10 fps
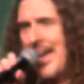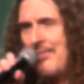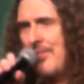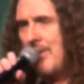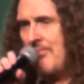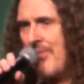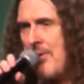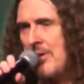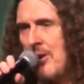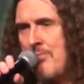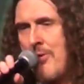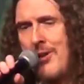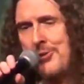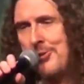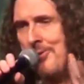and it felt very low
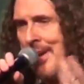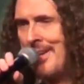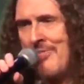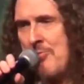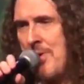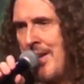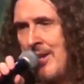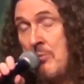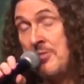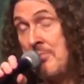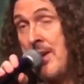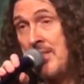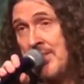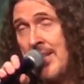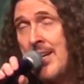pressure, and everybody in it was
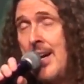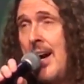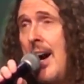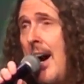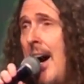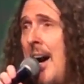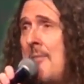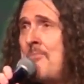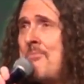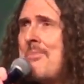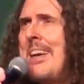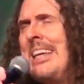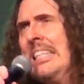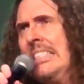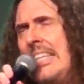amazing. Um,
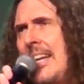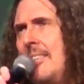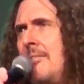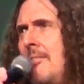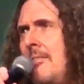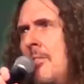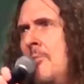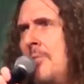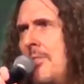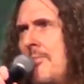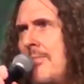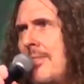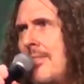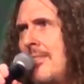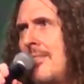and in terms of
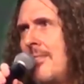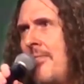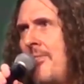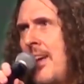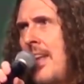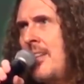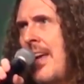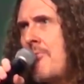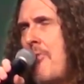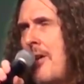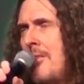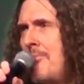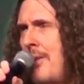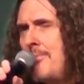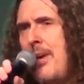and, and
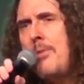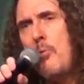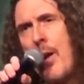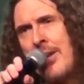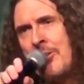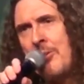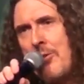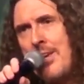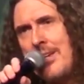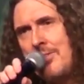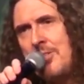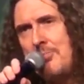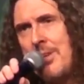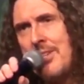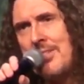product, maybe, maybe White and Nerdy,
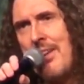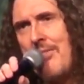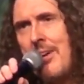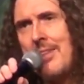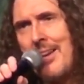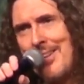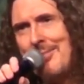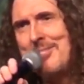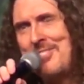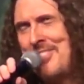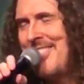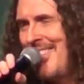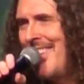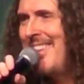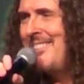just because that felt like it was